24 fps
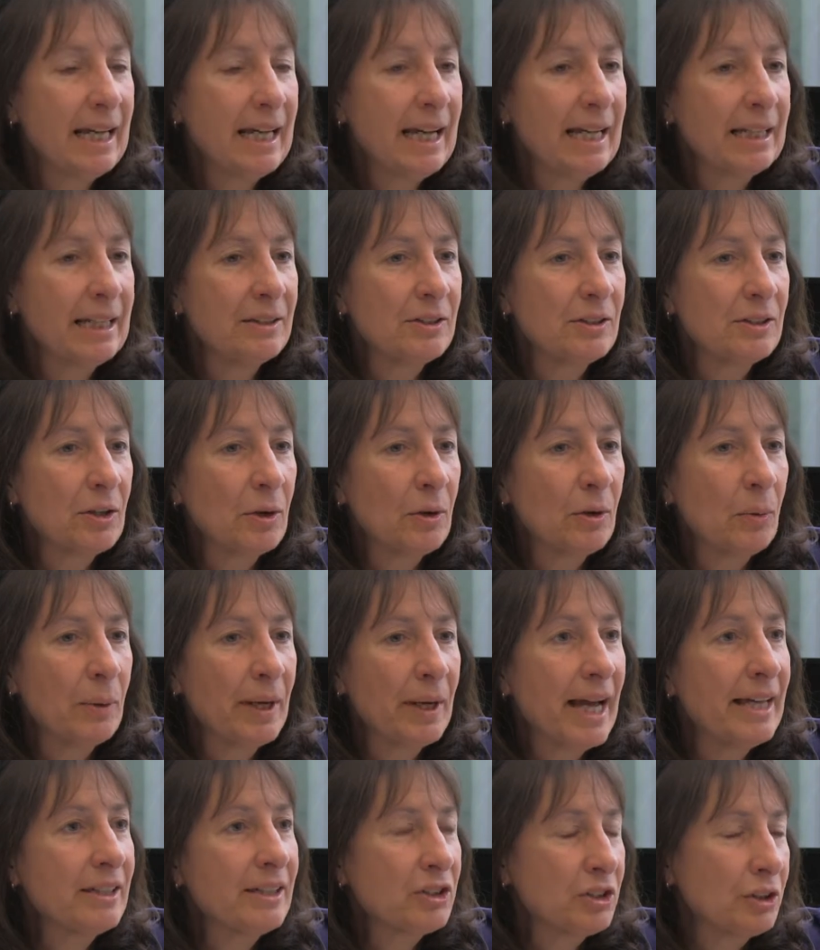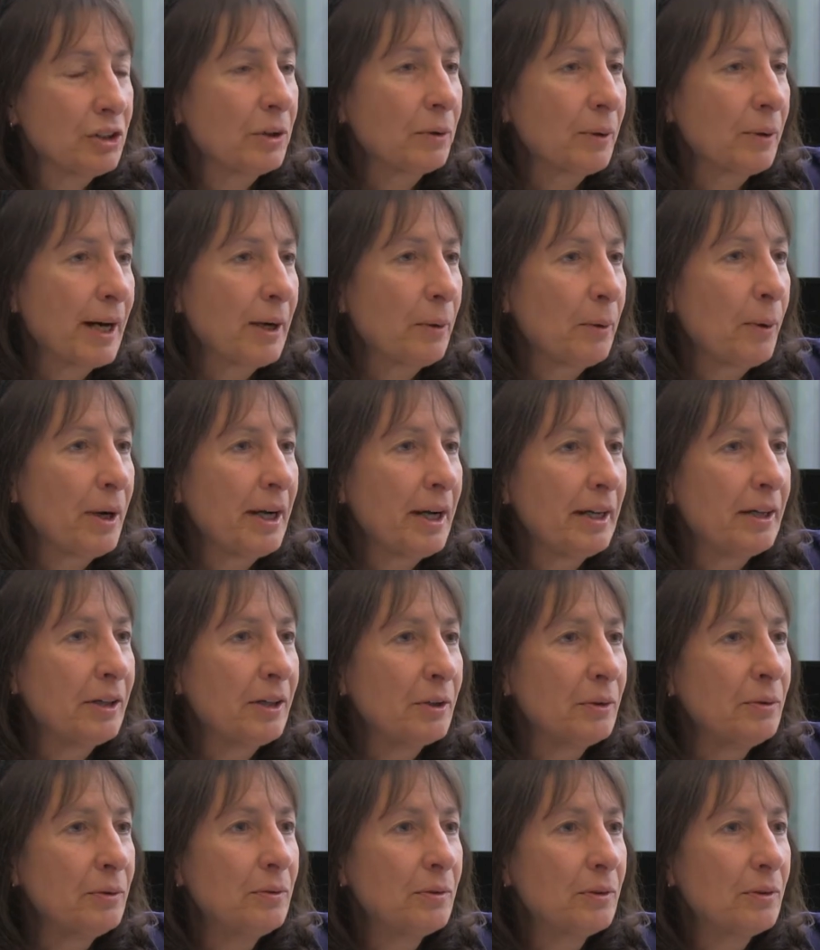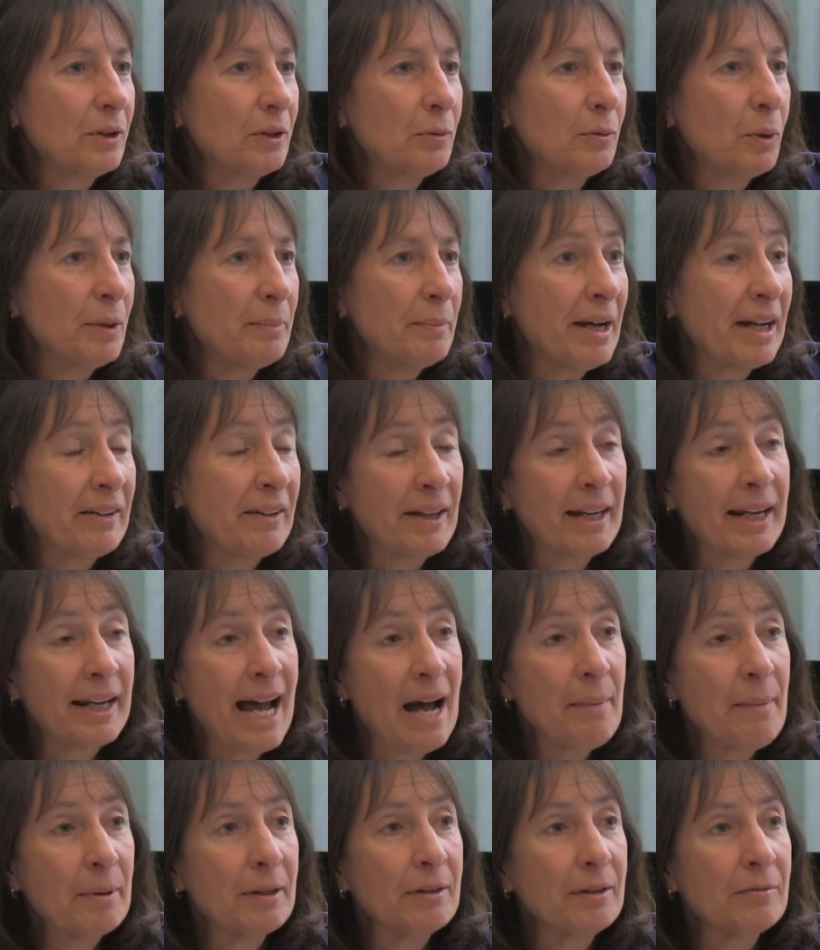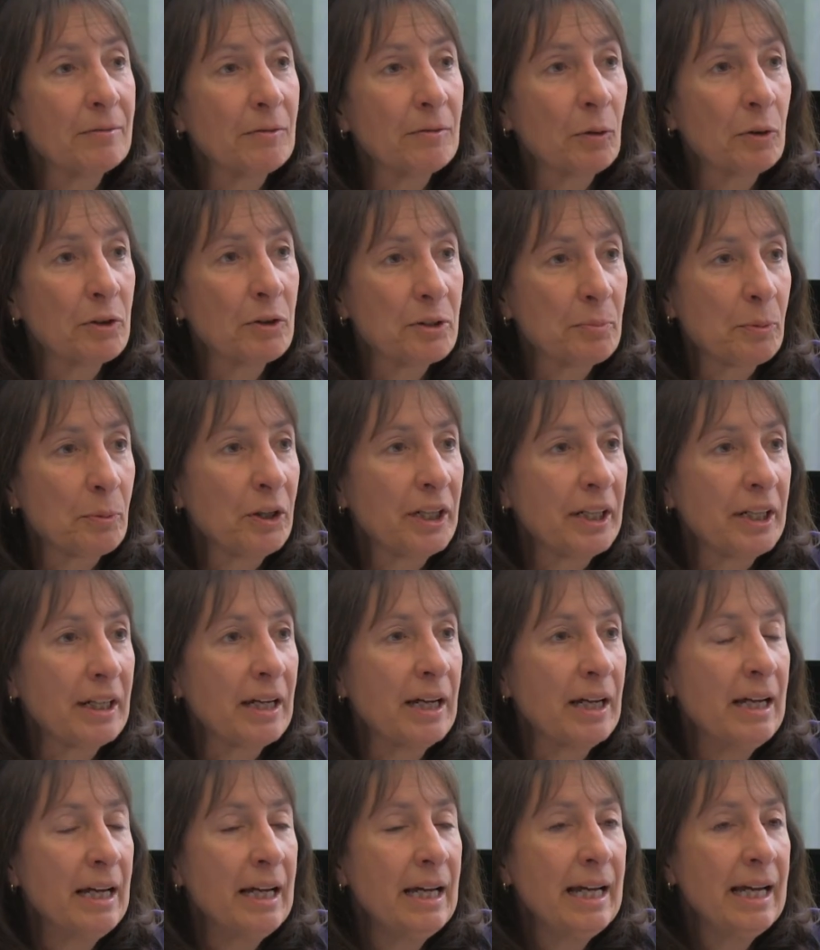And so we asked Jill right away, could we make that happen for spring?